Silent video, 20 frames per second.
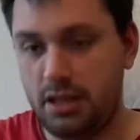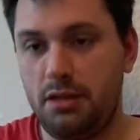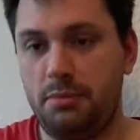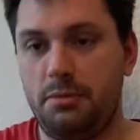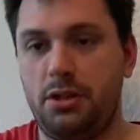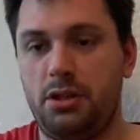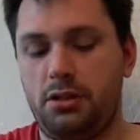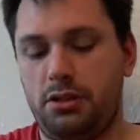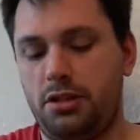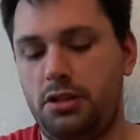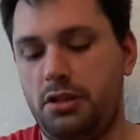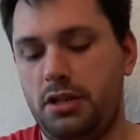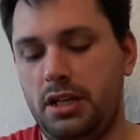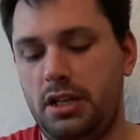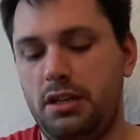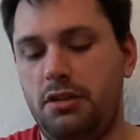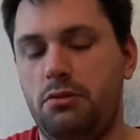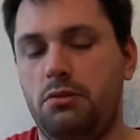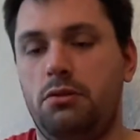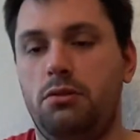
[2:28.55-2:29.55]
the box you get
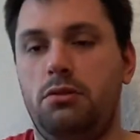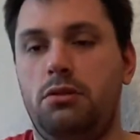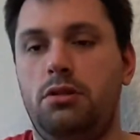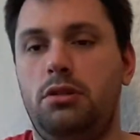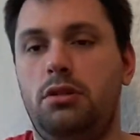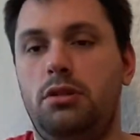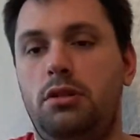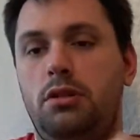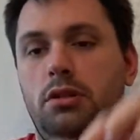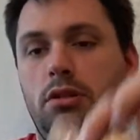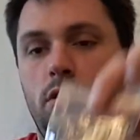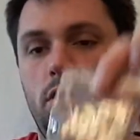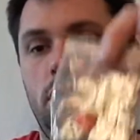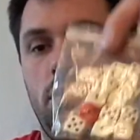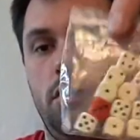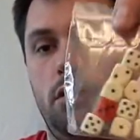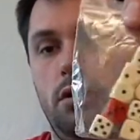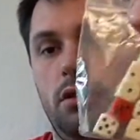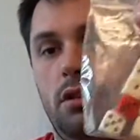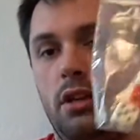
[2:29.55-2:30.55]
your
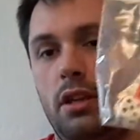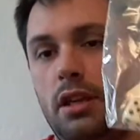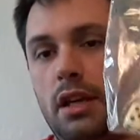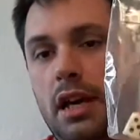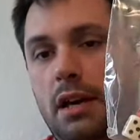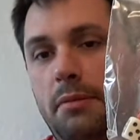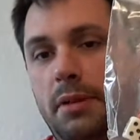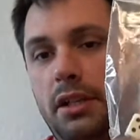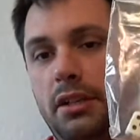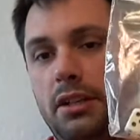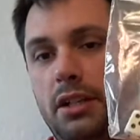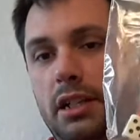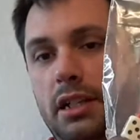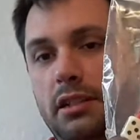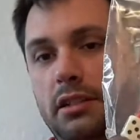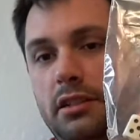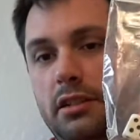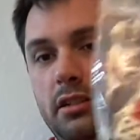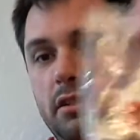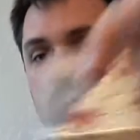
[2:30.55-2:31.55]
gaming
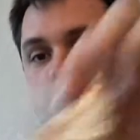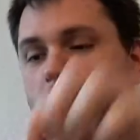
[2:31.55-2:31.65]
dice